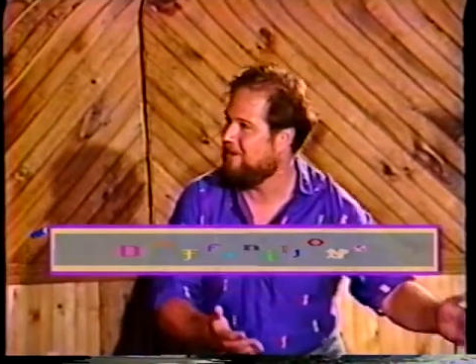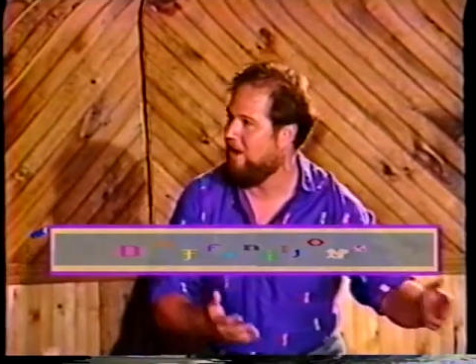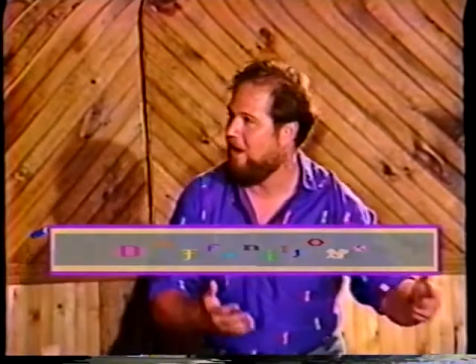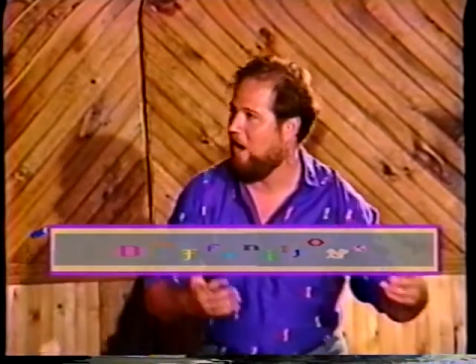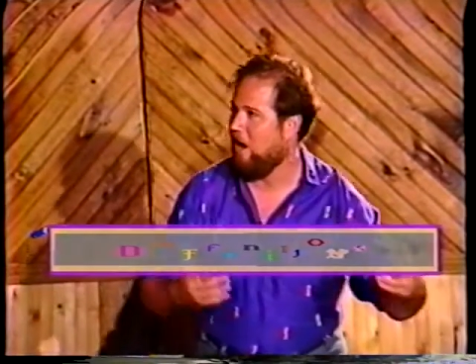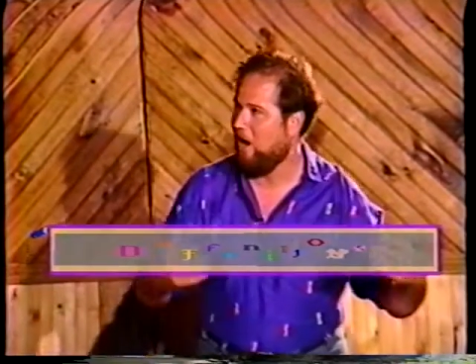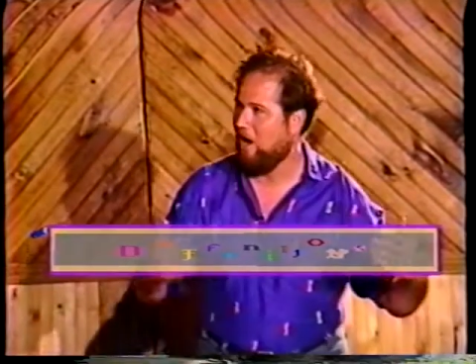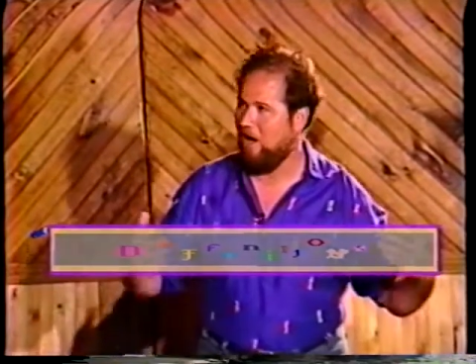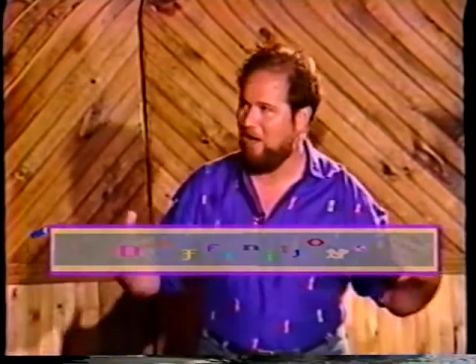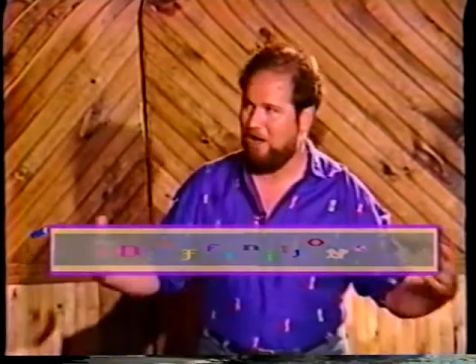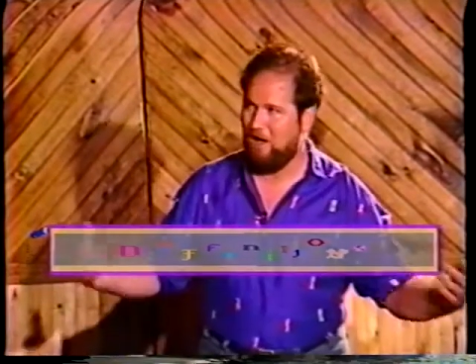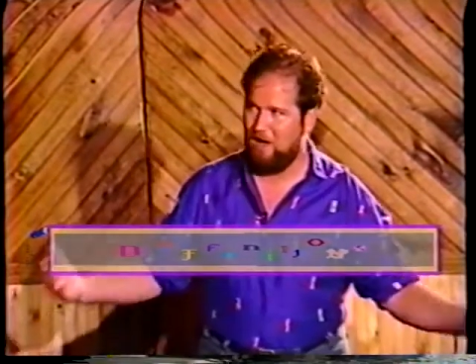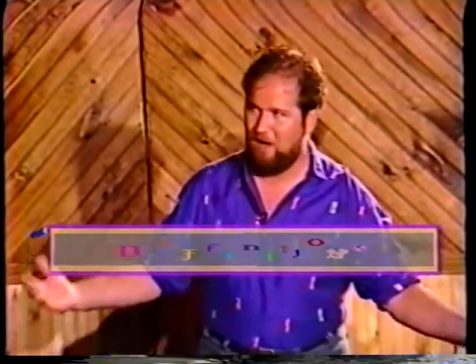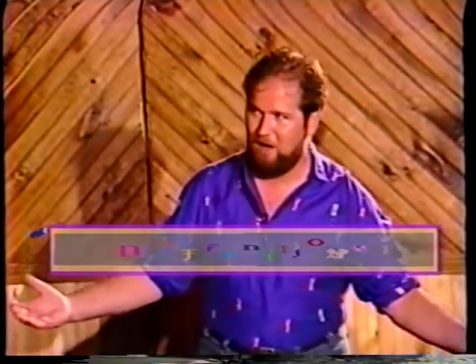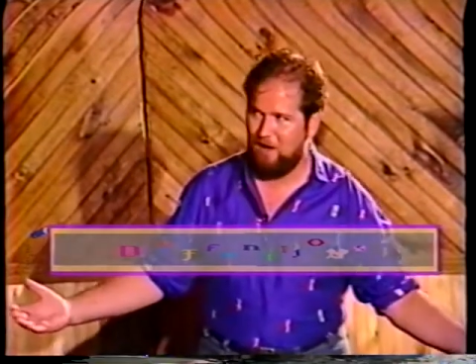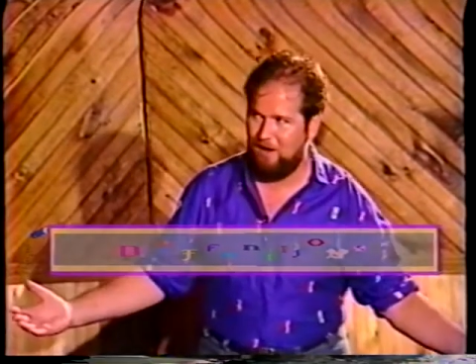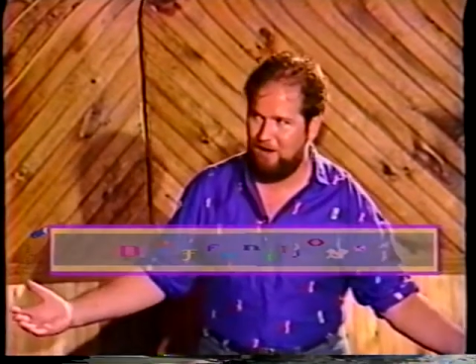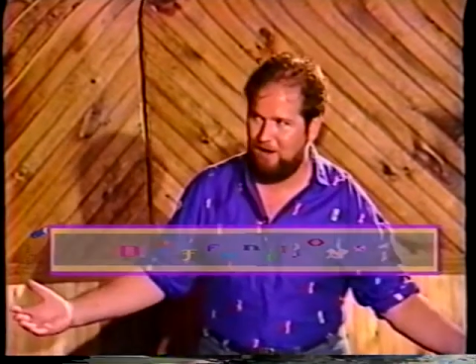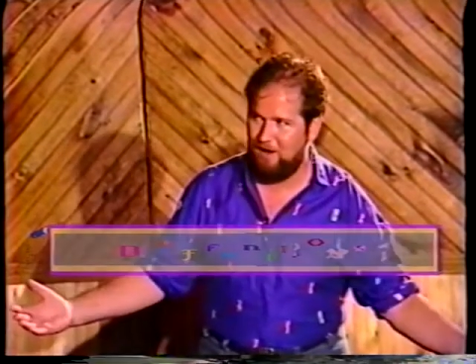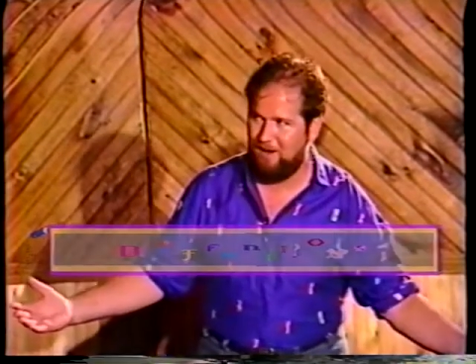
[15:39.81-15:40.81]
Ah,
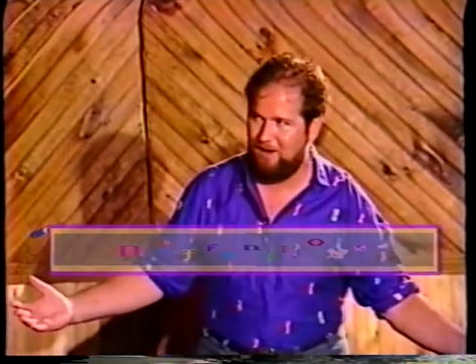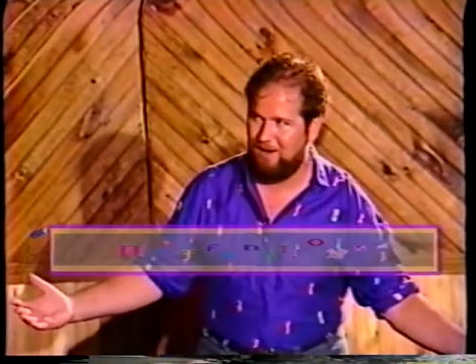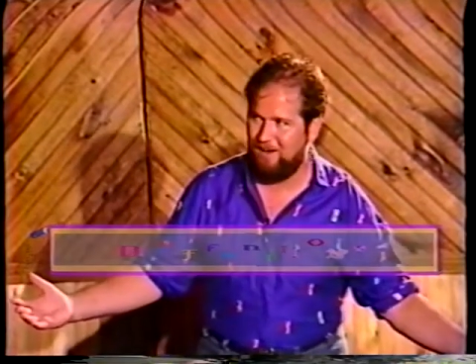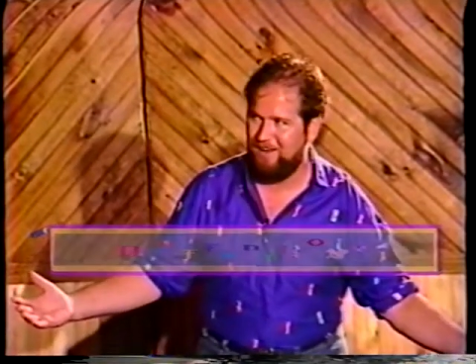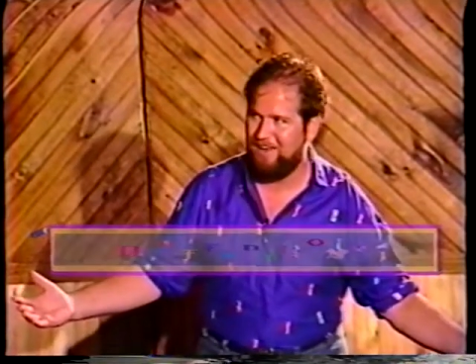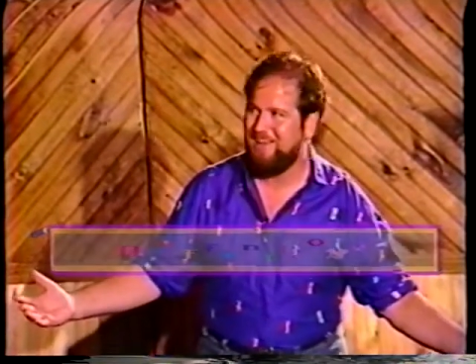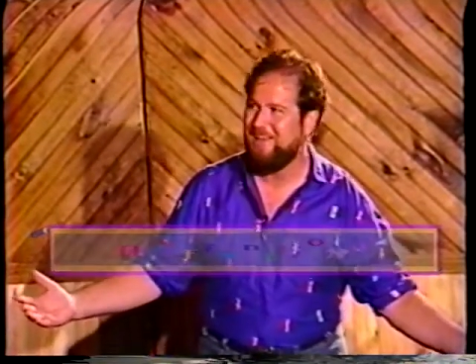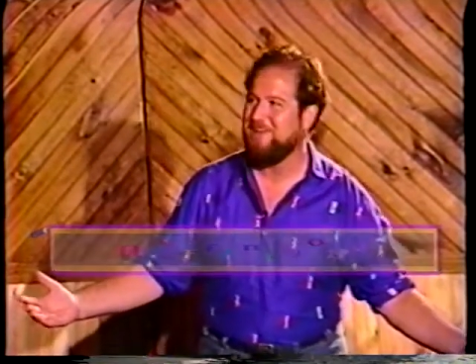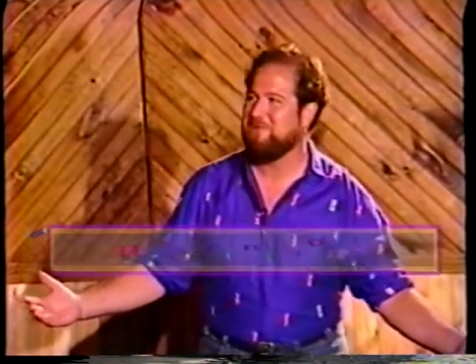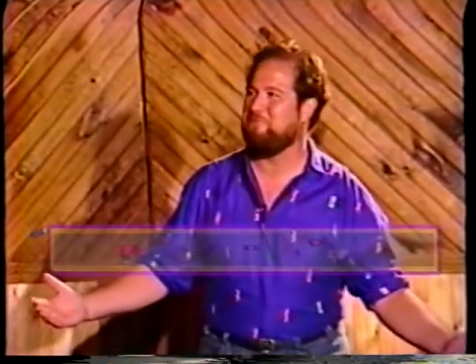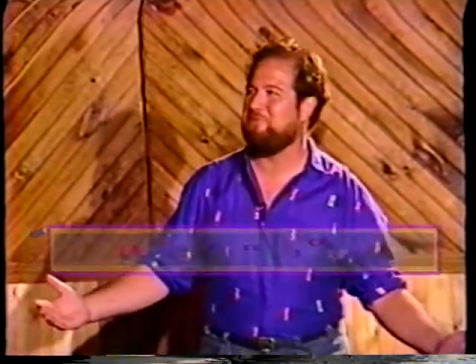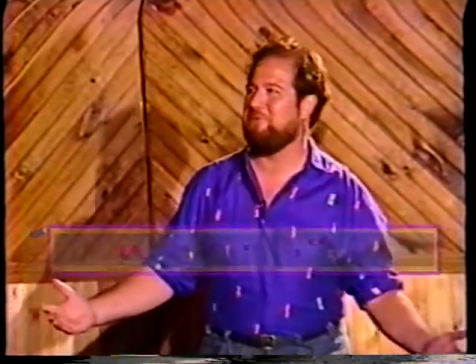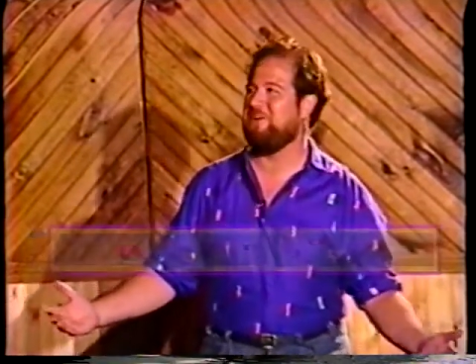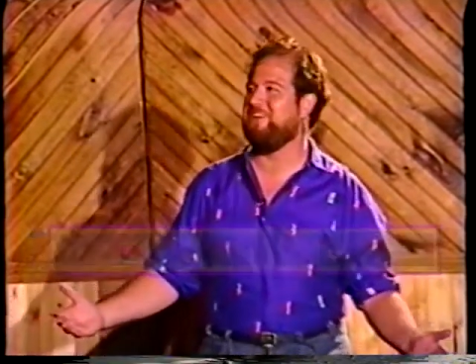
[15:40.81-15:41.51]
oh,